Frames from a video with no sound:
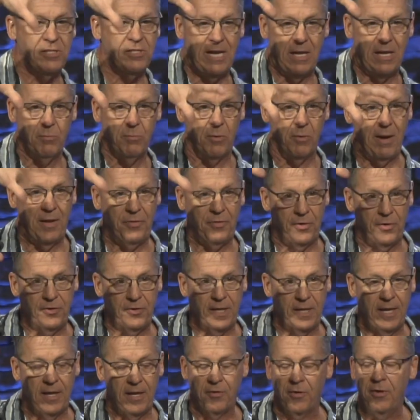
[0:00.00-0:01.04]
and Sidon were right there
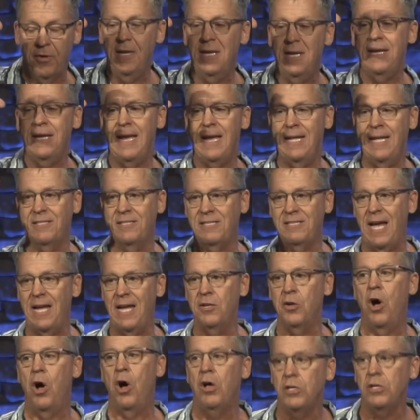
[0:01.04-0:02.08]
together. And
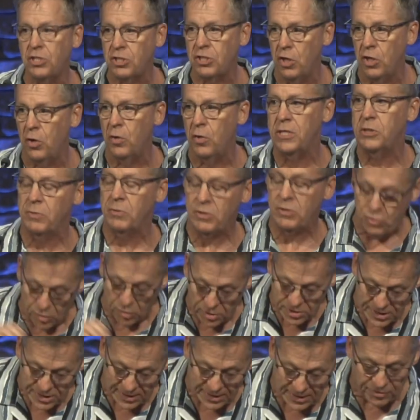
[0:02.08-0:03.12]
Sidon also is
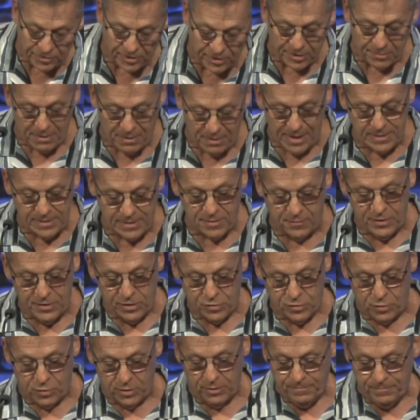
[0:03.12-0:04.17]
rejoicing at the demise of
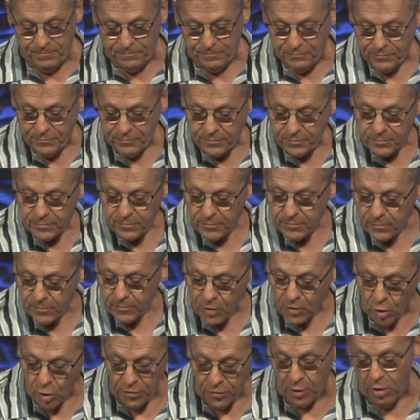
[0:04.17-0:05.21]
Israel
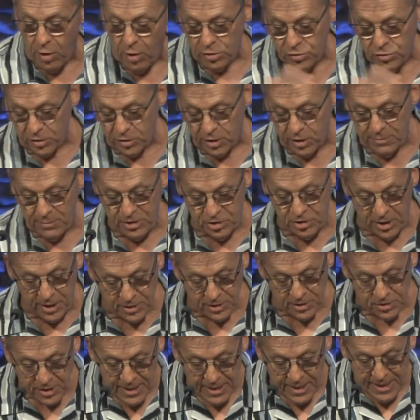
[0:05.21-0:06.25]
or they're also going to be
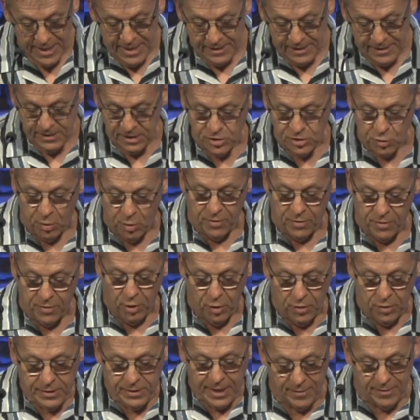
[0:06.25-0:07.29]
judged. He says, The word of the
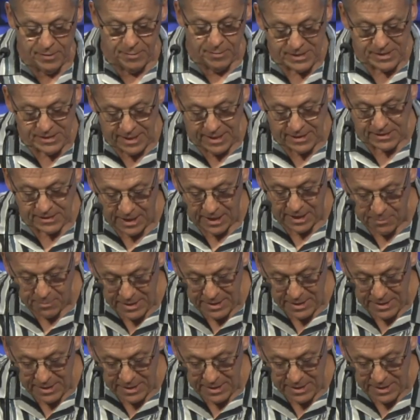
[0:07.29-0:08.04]
Lord came to me, saying, Son